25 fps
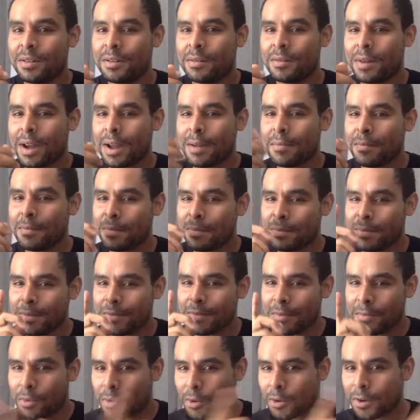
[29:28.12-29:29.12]
I'm even
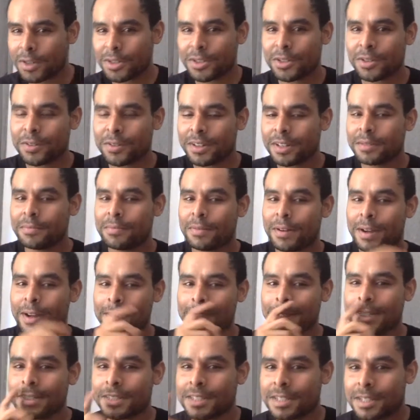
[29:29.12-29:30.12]
more intrigued by
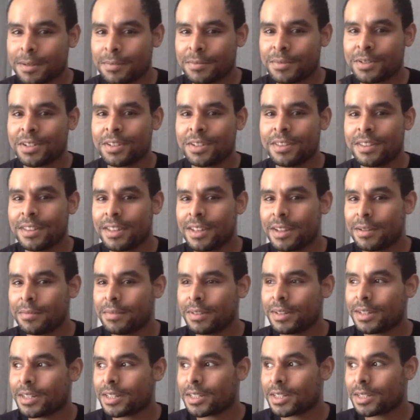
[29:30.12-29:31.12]
the assumption that
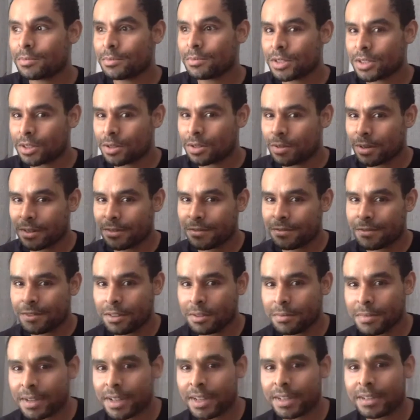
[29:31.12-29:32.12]
because someone's a great
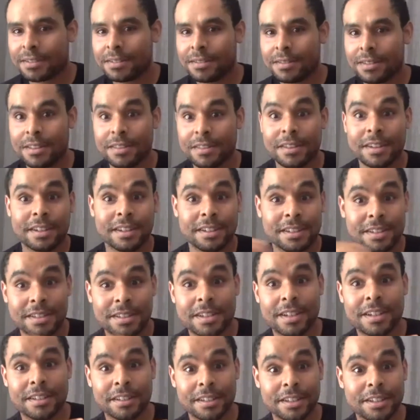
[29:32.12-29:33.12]
film actor, that they can
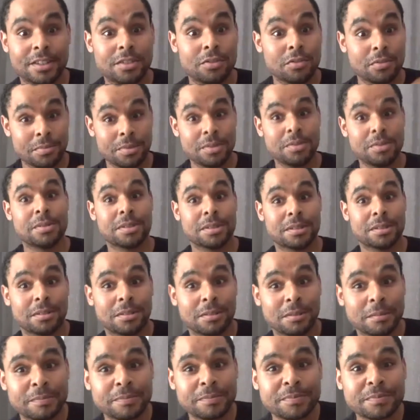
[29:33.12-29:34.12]
suddenly do a musical.
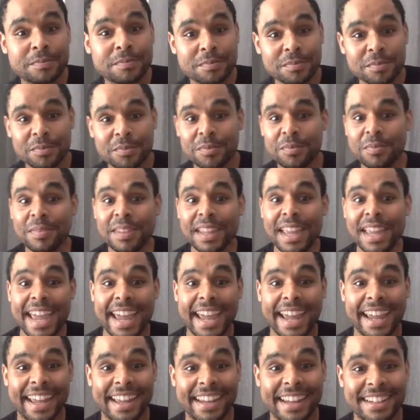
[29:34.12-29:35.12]

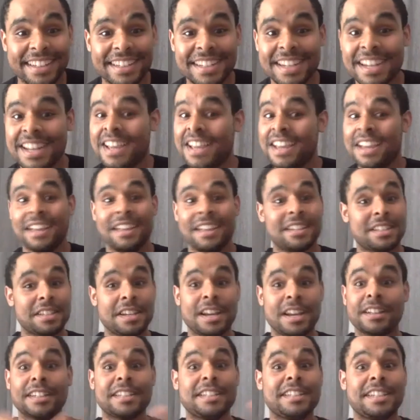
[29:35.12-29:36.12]
And it's
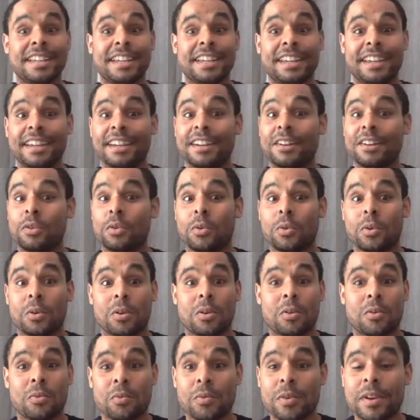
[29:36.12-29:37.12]
not a dig or a
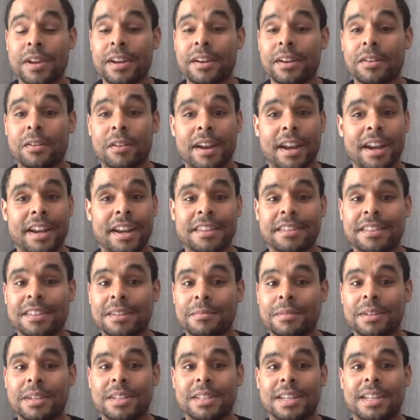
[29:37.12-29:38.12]
read or anything
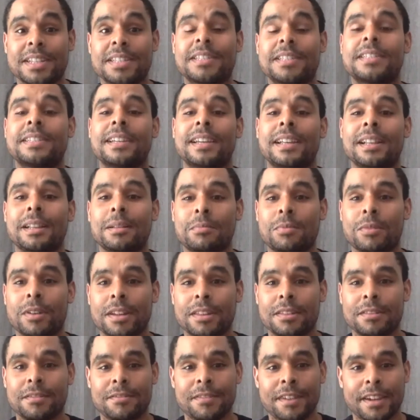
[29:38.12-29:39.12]
because I celebrate
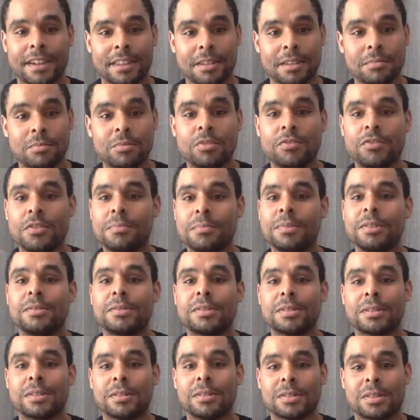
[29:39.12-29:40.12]
the fact that movie
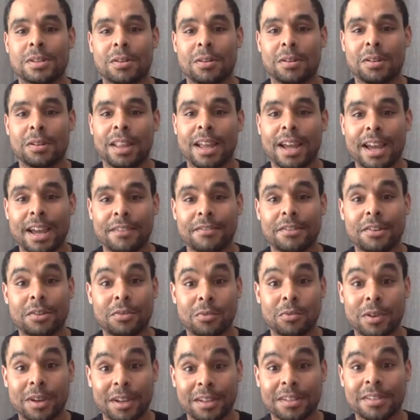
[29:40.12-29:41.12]
musicals are alive and
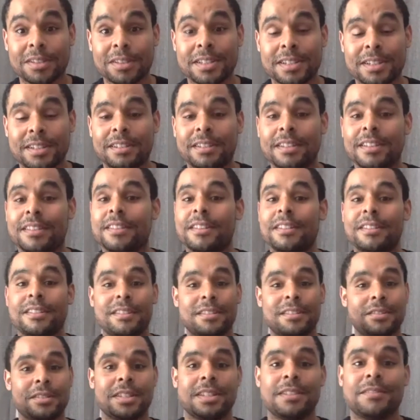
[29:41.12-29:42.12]
well still, and that
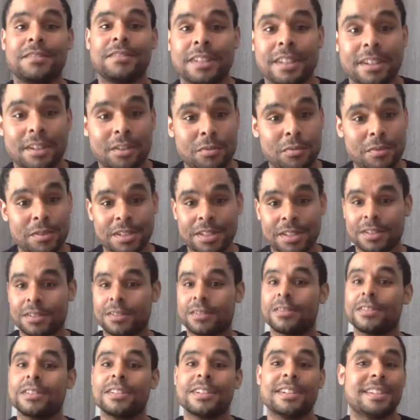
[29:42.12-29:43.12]
there's even like a
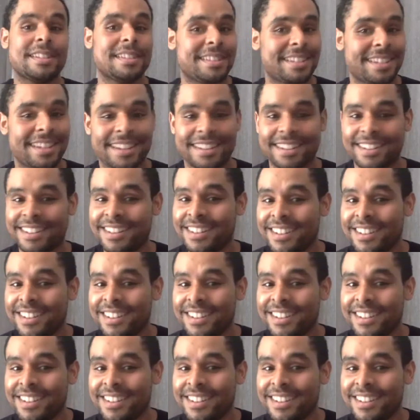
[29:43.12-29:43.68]
resurgence and